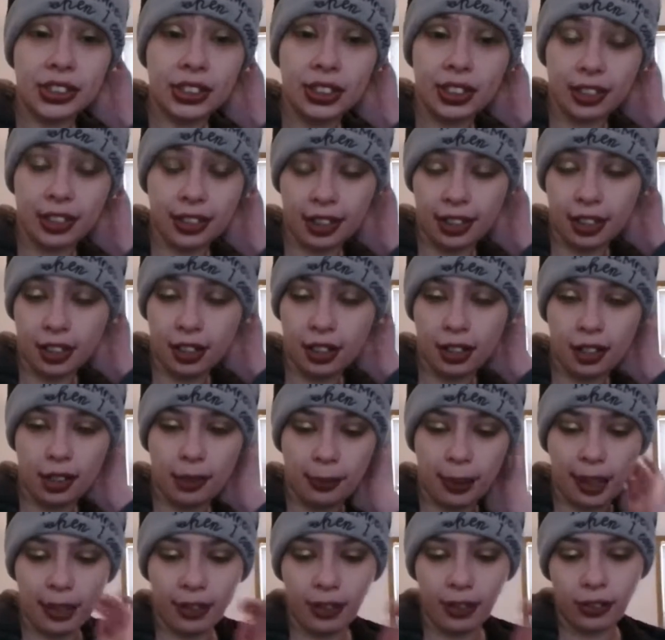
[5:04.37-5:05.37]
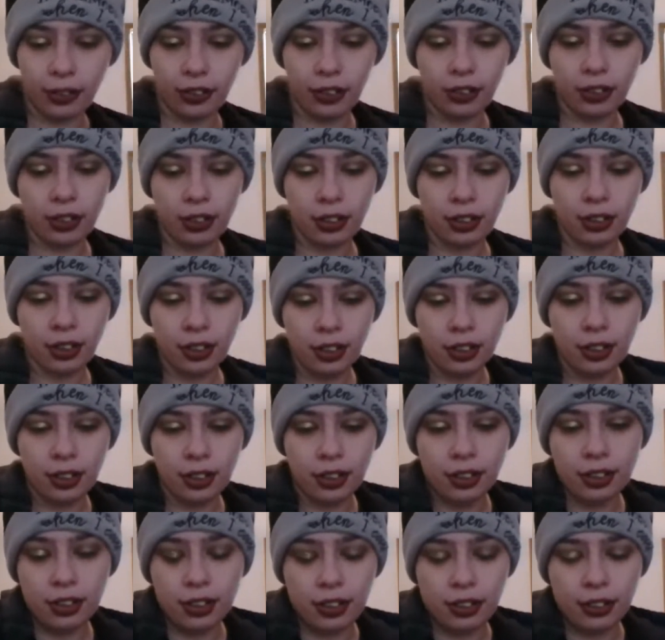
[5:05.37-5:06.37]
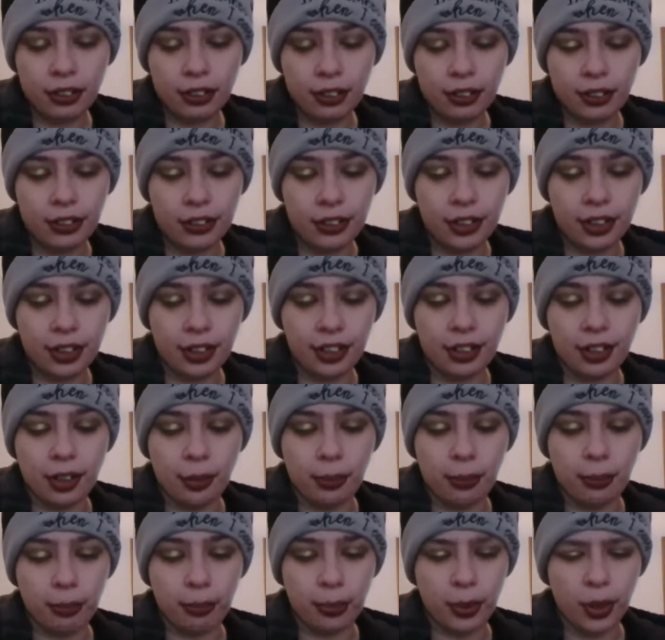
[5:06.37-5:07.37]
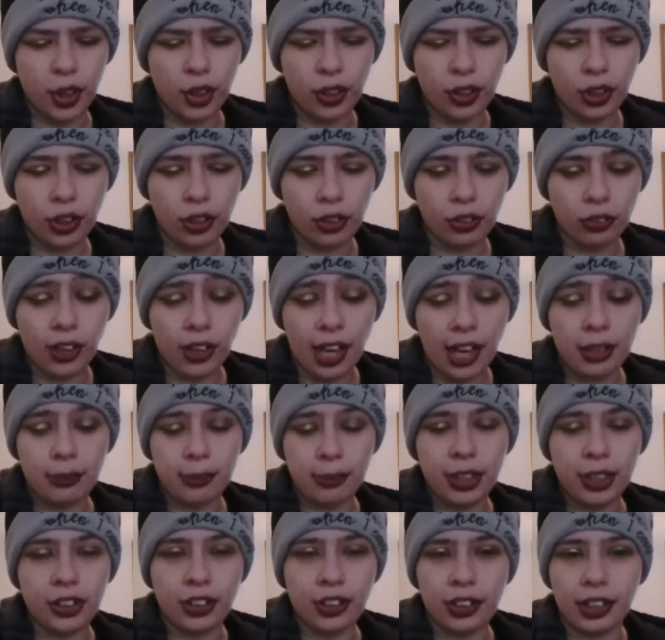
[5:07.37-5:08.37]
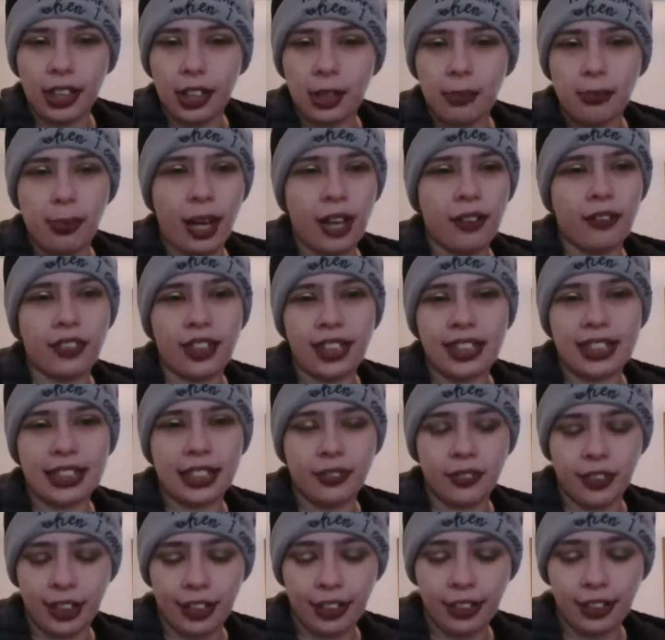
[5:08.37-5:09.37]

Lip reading: just talking about the book "Ride Me Dirty" by Vanessa